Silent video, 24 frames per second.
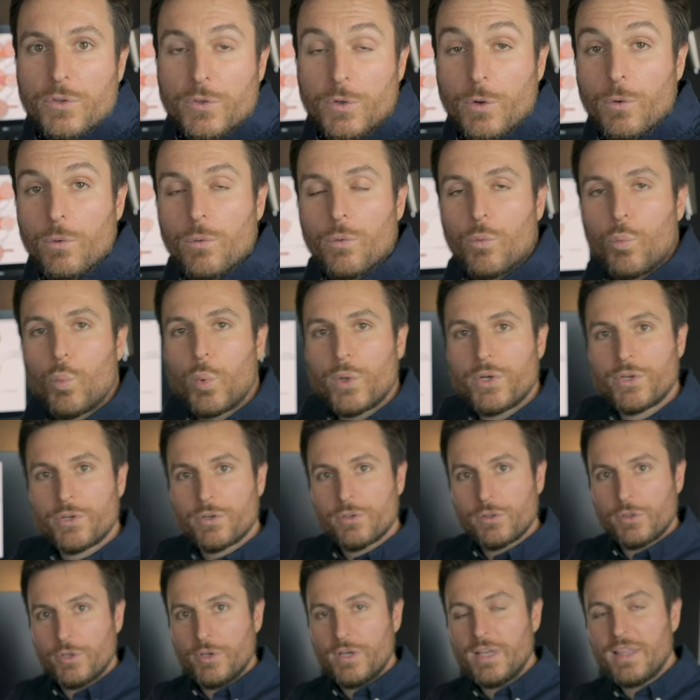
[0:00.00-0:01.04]
So, when
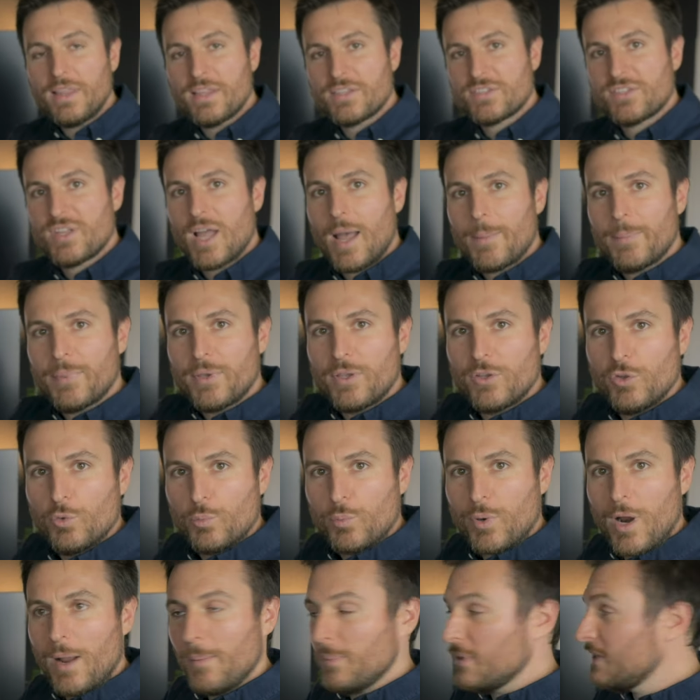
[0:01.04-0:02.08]
you're learning this topic, you'll
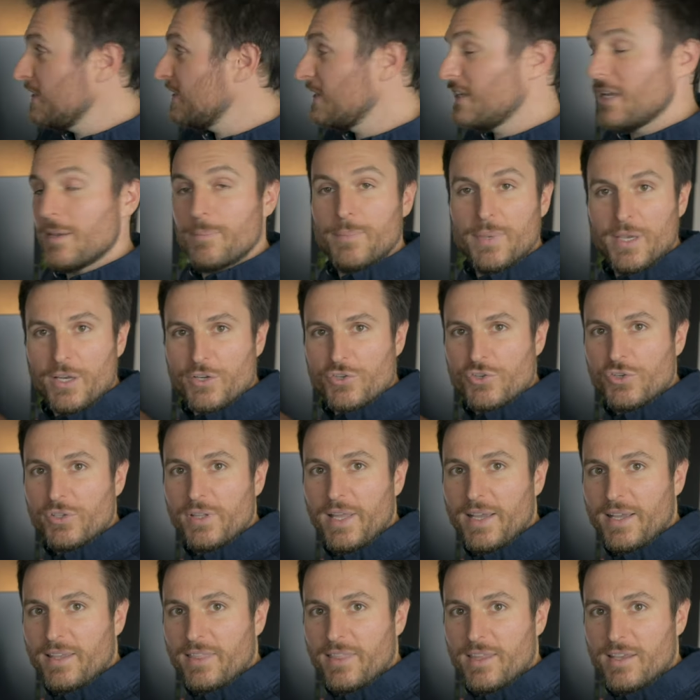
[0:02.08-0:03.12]
probably see a picture
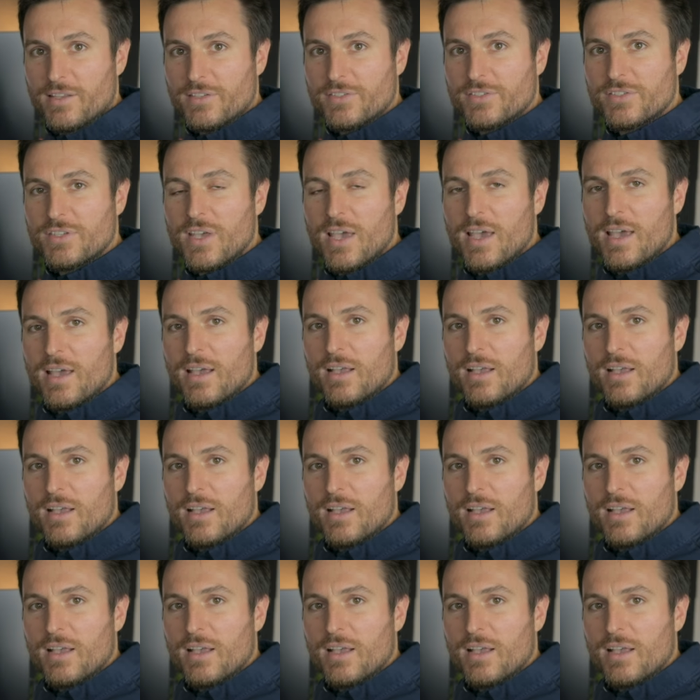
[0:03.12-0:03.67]
like this.